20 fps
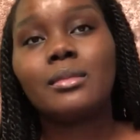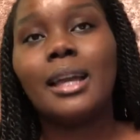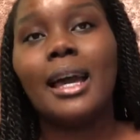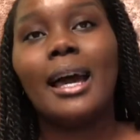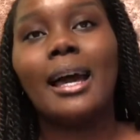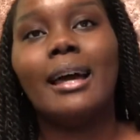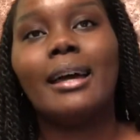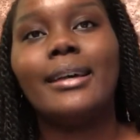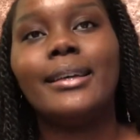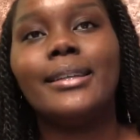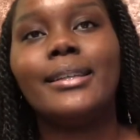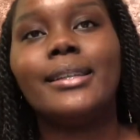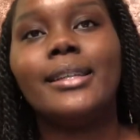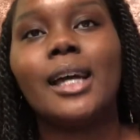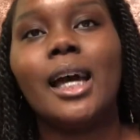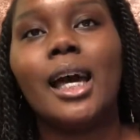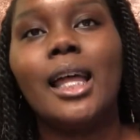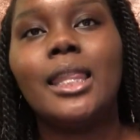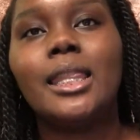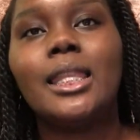and
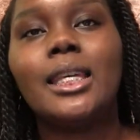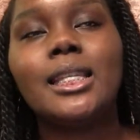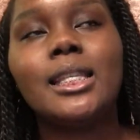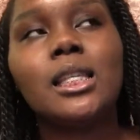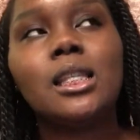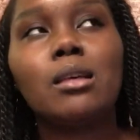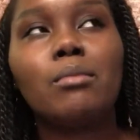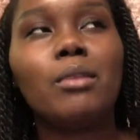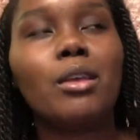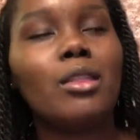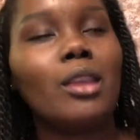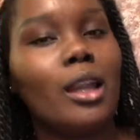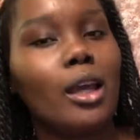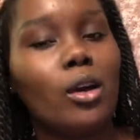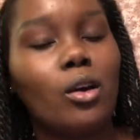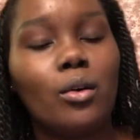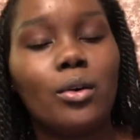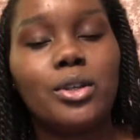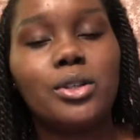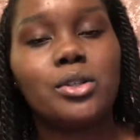this is something that I
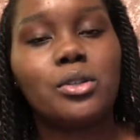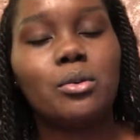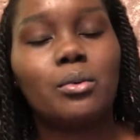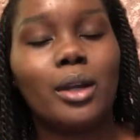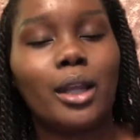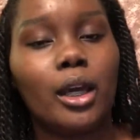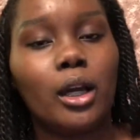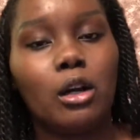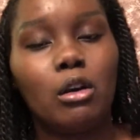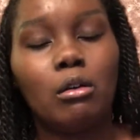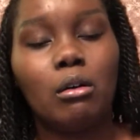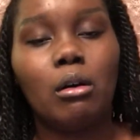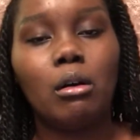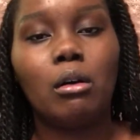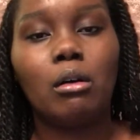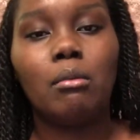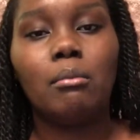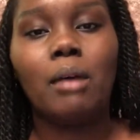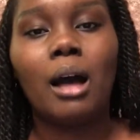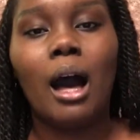always do when I go
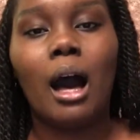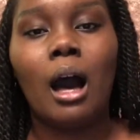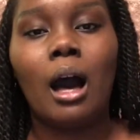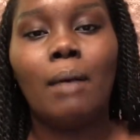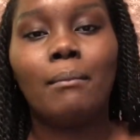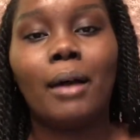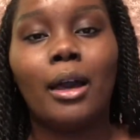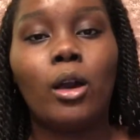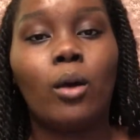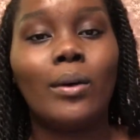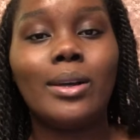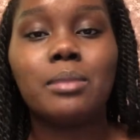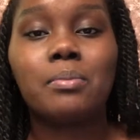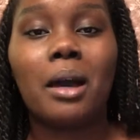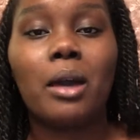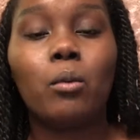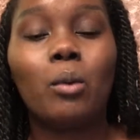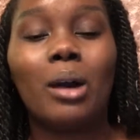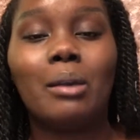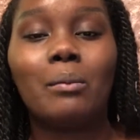home. I always
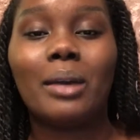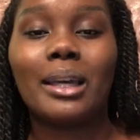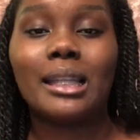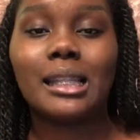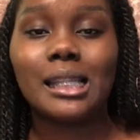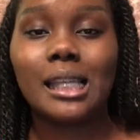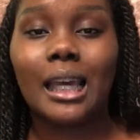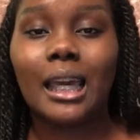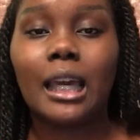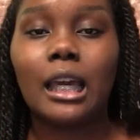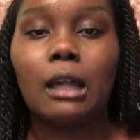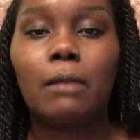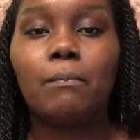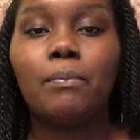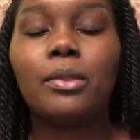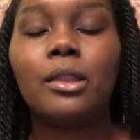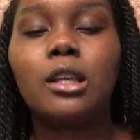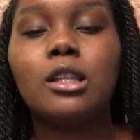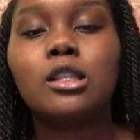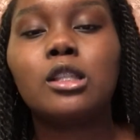buy one-way ticket.
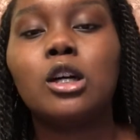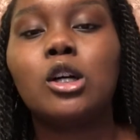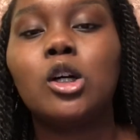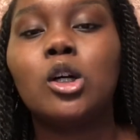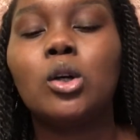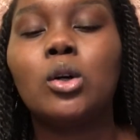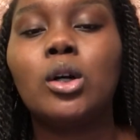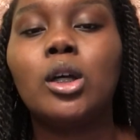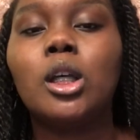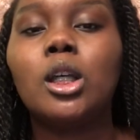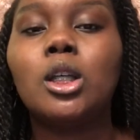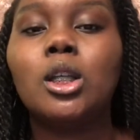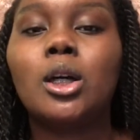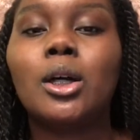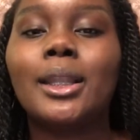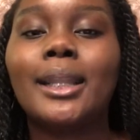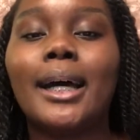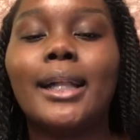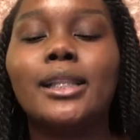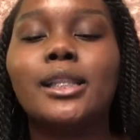So,
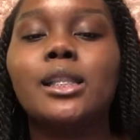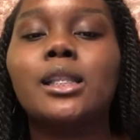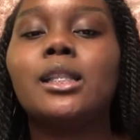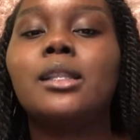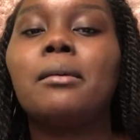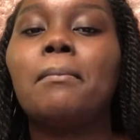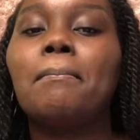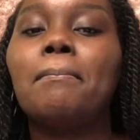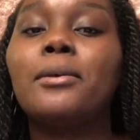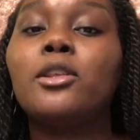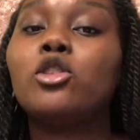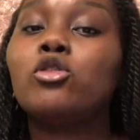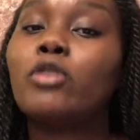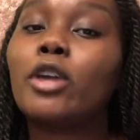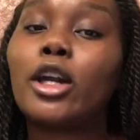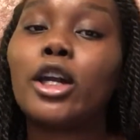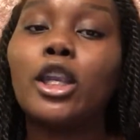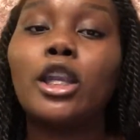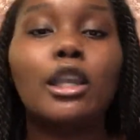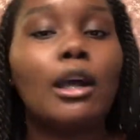that's tip and
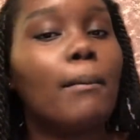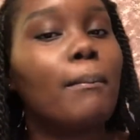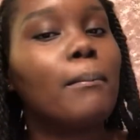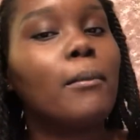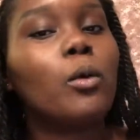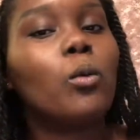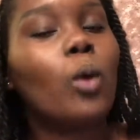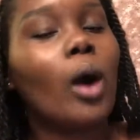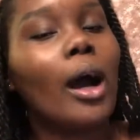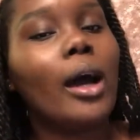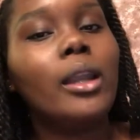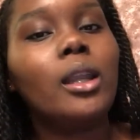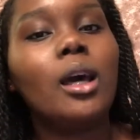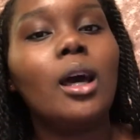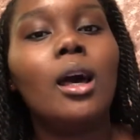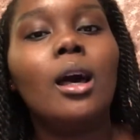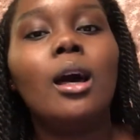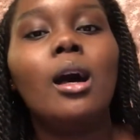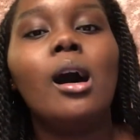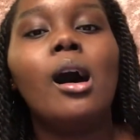trick number one.
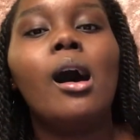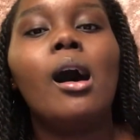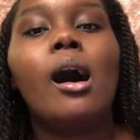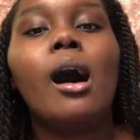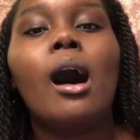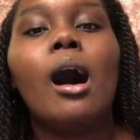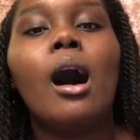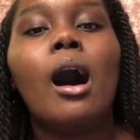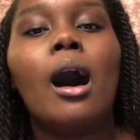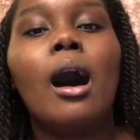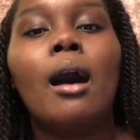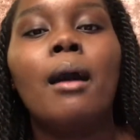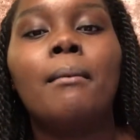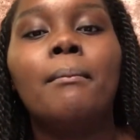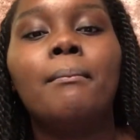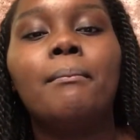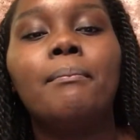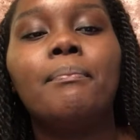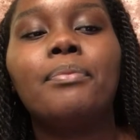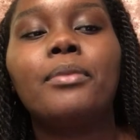
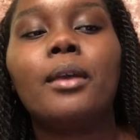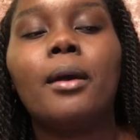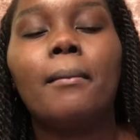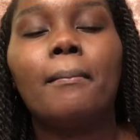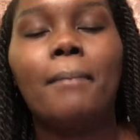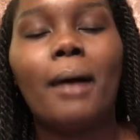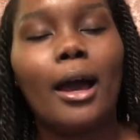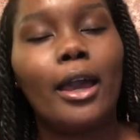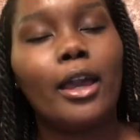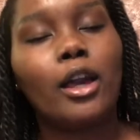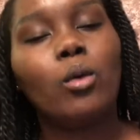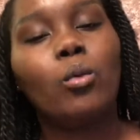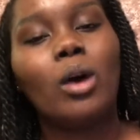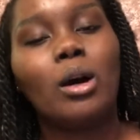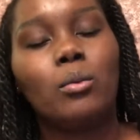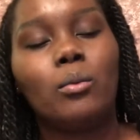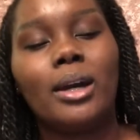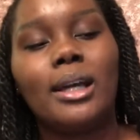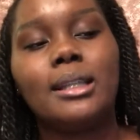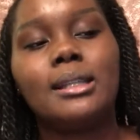Buying a
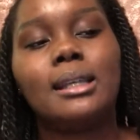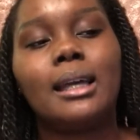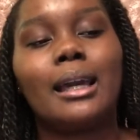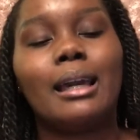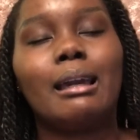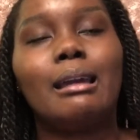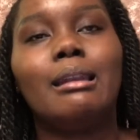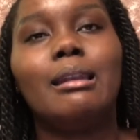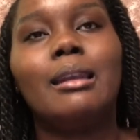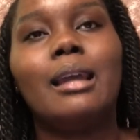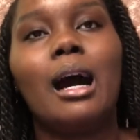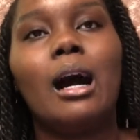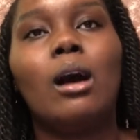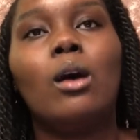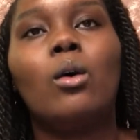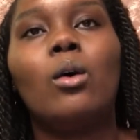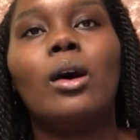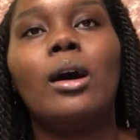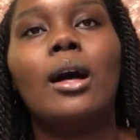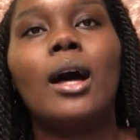one-way ticket.
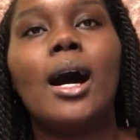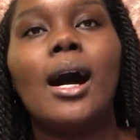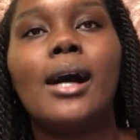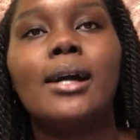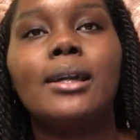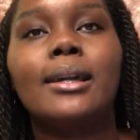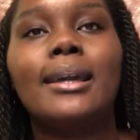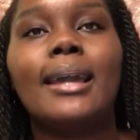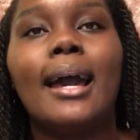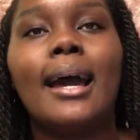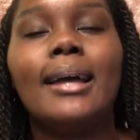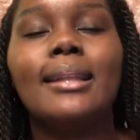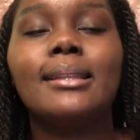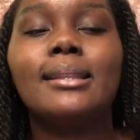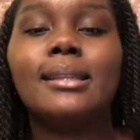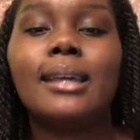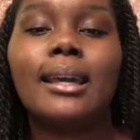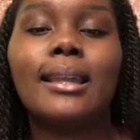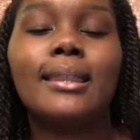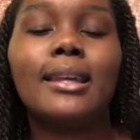Now, I can
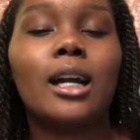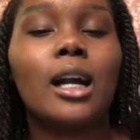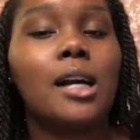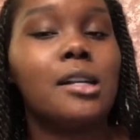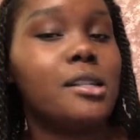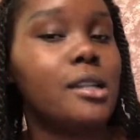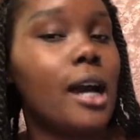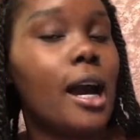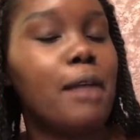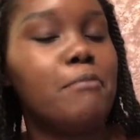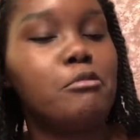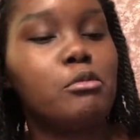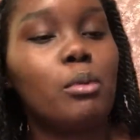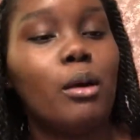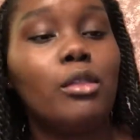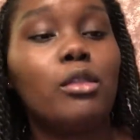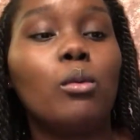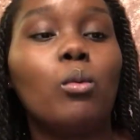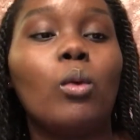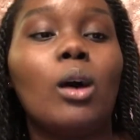say there are times
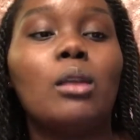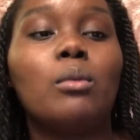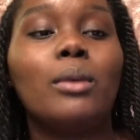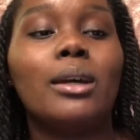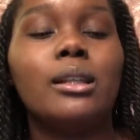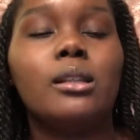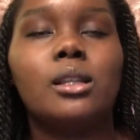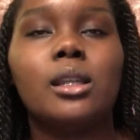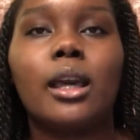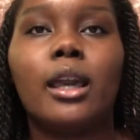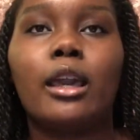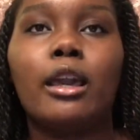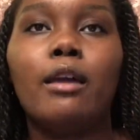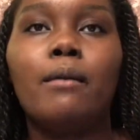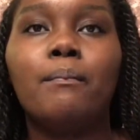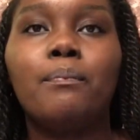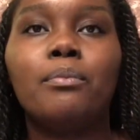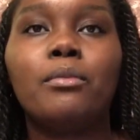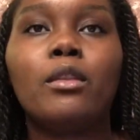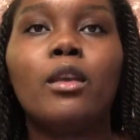when the one-way
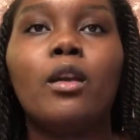ticket